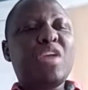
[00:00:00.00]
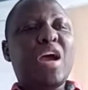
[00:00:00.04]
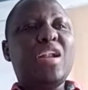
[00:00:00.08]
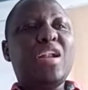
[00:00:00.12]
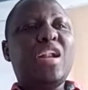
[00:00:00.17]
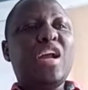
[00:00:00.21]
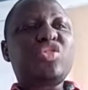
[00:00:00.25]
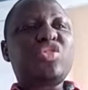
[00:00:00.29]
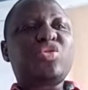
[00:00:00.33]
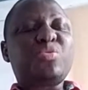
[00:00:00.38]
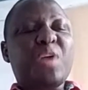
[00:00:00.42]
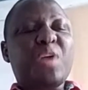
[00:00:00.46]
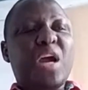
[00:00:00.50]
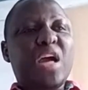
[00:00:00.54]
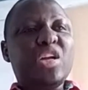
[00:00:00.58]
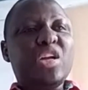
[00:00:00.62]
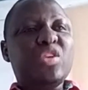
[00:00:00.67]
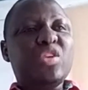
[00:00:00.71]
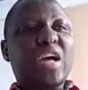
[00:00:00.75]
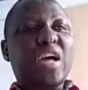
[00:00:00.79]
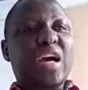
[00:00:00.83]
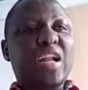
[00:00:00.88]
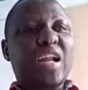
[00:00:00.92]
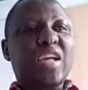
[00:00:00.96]
Allah
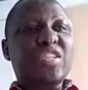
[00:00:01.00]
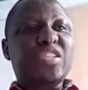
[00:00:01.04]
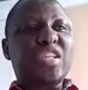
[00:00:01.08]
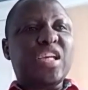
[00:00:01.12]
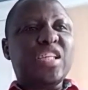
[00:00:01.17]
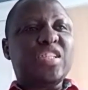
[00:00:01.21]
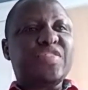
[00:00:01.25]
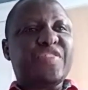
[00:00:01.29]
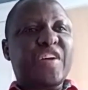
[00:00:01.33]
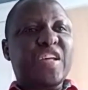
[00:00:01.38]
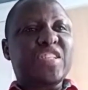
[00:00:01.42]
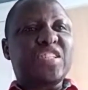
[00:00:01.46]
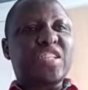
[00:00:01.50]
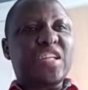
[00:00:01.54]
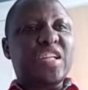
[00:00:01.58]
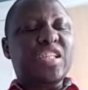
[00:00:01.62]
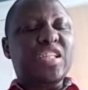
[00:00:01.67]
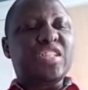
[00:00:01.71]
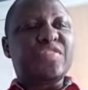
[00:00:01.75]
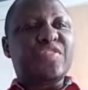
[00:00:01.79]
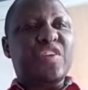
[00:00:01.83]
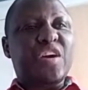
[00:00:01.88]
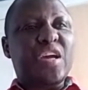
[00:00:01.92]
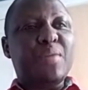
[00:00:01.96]
subhanahu wa ta'ala says
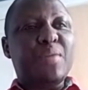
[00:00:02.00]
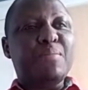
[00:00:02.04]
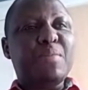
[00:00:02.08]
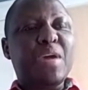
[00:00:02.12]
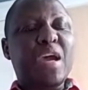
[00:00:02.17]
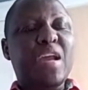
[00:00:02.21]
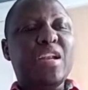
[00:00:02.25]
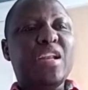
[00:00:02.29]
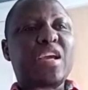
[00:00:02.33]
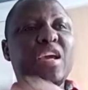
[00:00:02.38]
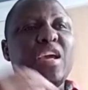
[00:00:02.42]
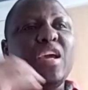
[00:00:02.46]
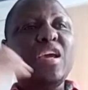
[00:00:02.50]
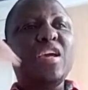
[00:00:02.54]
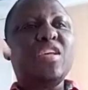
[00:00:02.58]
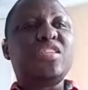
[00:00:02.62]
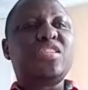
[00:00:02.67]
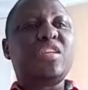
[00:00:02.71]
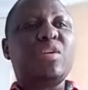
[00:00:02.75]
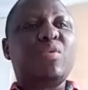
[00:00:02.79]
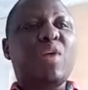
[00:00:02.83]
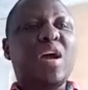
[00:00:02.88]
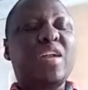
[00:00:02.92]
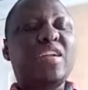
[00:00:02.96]
fasting is for him and he
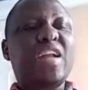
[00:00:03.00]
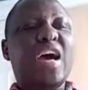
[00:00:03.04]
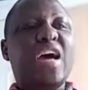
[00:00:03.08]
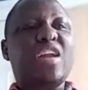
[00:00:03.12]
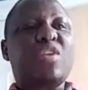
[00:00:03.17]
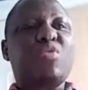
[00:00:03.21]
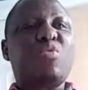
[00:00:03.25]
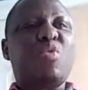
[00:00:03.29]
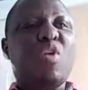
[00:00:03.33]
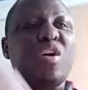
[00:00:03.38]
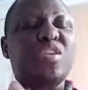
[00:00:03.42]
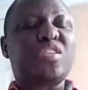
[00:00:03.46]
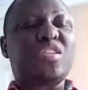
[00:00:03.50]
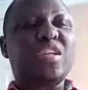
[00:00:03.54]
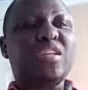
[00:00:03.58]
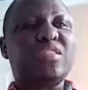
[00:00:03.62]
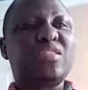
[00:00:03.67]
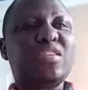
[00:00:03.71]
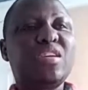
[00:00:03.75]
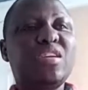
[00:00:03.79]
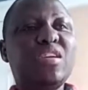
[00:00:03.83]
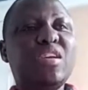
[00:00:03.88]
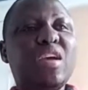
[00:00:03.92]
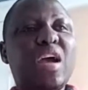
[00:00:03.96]
is the one that rewards
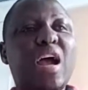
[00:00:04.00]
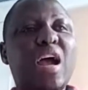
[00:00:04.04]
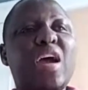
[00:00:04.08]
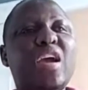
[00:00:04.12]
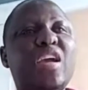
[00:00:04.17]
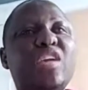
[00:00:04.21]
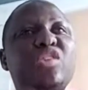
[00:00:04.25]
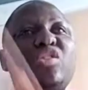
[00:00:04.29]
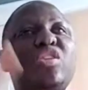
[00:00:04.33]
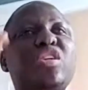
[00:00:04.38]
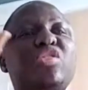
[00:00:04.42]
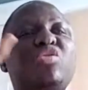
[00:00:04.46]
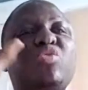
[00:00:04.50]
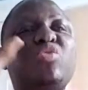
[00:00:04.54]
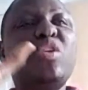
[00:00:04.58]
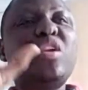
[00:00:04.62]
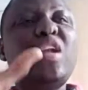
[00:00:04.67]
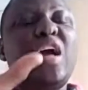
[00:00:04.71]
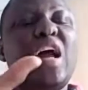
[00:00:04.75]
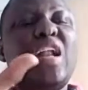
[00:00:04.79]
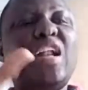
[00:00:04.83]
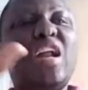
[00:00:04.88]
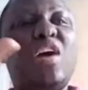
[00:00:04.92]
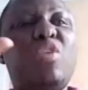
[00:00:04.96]
it. It's
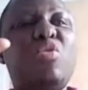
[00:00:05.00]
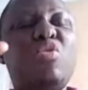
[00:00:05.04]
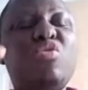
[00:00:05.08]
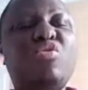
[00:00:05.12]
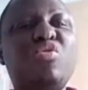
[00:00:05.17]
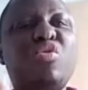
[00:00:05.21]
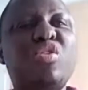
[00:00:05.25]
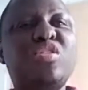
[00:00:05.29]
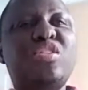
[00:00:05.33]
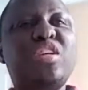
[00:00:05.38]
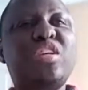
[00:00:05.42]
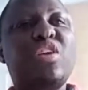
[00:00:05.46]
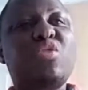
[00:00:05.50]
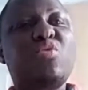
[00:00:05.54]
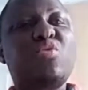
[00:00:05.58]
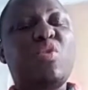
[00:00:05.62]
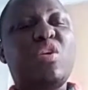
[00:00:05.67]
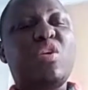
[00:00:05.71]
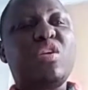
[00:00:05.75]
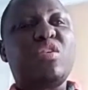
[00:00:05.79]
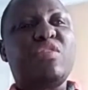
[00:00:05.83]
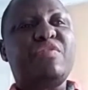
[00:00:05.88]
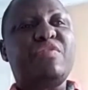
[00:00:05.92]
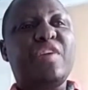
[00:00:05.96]
only Allah who knows the
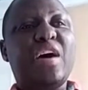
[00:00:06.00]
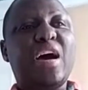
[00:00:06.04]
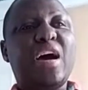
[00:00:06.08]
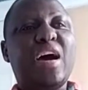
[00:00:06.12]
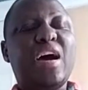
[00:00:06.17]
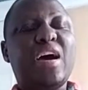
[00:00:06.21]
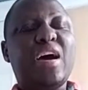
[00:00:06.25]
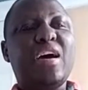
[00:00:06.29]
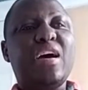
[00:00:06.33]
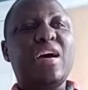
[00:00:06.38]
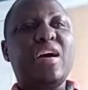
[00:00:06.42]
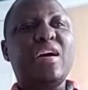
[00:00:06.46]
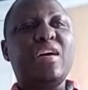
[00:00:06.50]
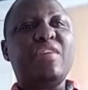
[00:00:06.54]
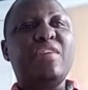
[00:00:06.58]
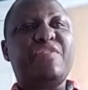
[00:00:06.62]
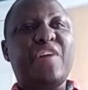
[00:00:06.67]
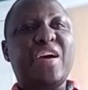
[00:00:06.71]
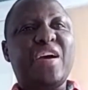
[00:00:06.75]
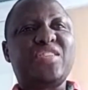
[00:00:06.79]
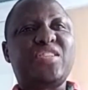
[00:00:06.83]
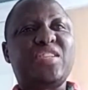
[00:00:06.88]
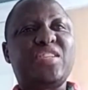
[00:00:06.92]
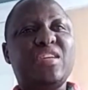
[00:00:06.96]
reward of
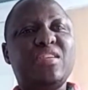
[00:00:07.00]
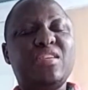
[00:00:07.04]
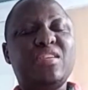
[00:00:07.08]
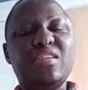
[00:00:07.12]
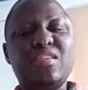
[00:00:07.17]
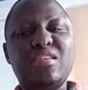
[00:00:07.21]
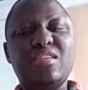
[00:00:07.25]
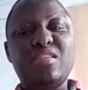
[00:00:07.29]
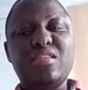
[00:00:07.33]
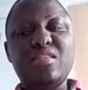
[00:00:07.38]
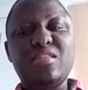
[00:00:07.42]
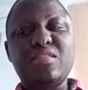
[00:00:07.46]
fasting.